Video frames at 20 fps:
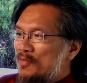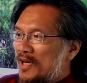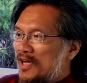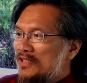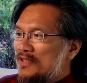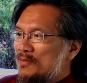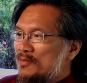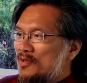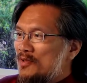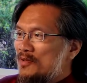
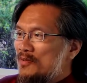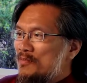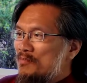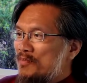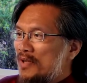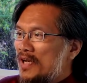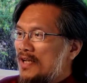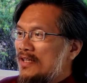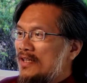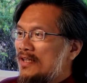possible,
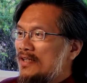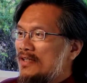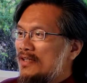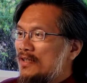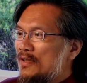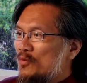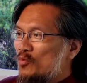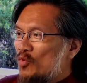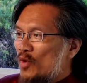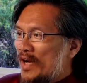but I think
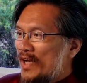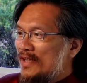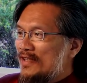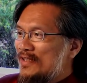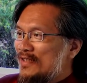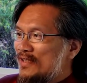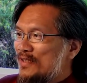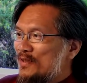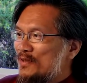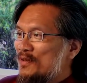the way
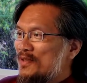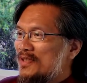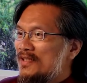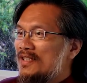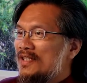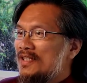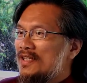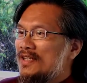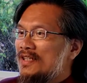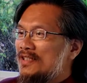to do it
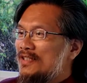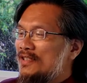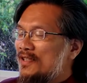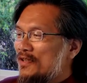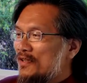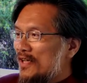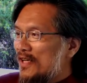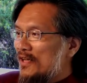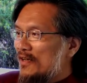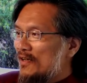is to
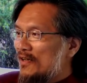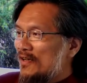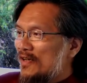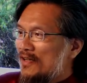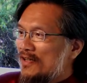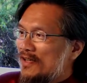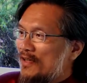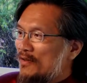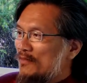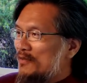layer a
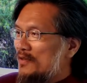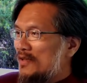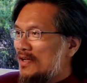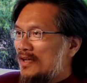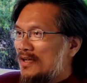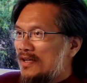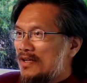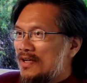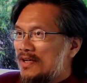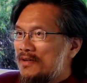little
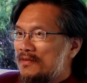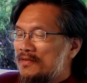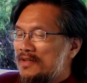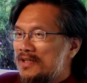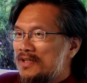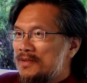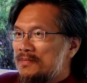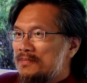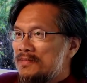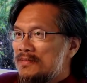uh, kind of
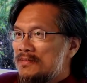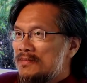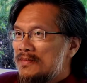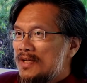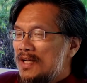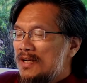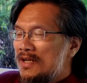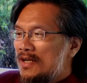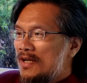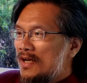a,
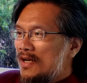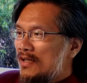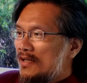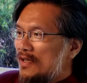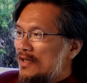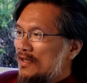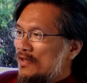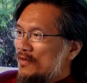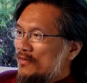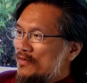a
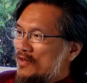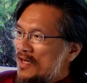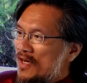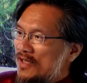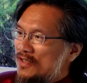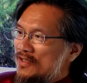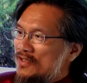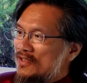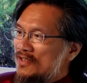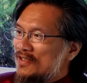layer of
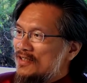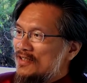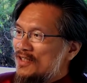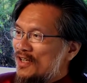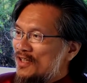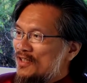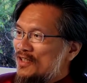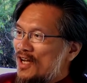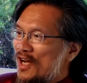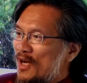consciousness
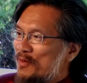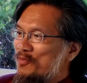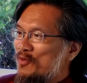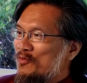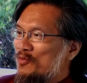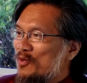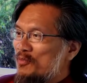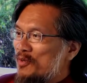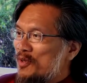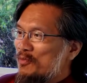on top
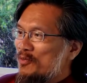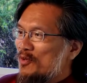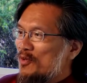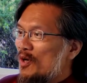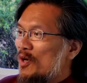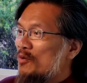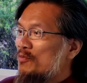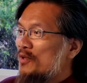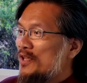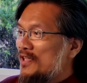of what people are
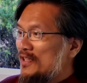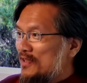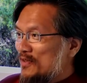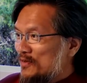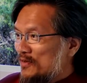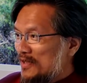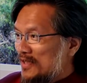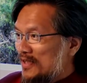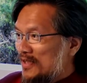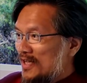already
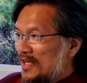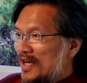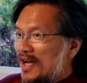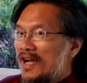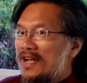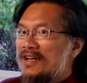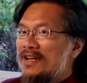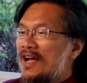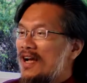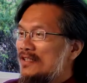doing,
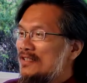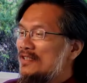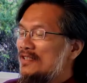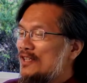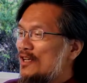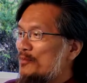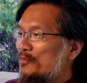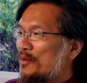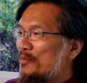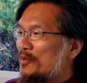and not to
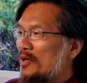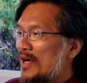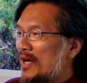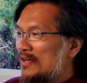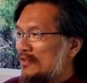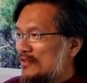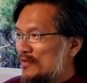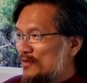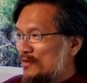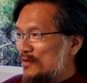tell people
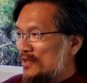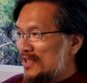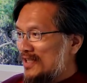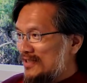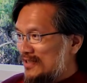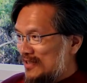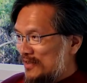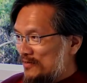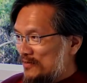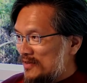how to do
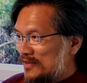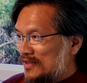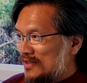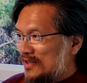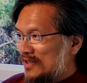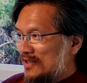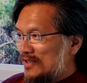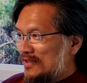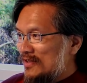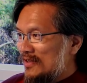things
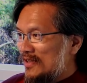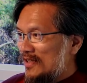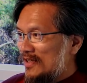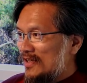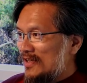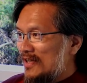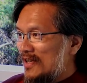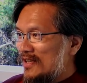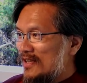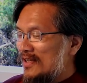differently. Okay,
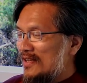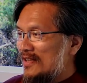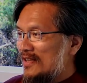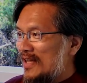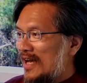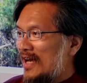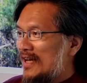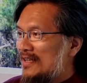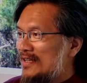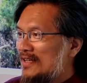and I think
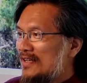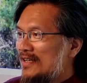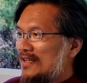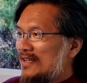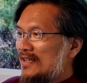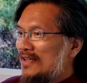that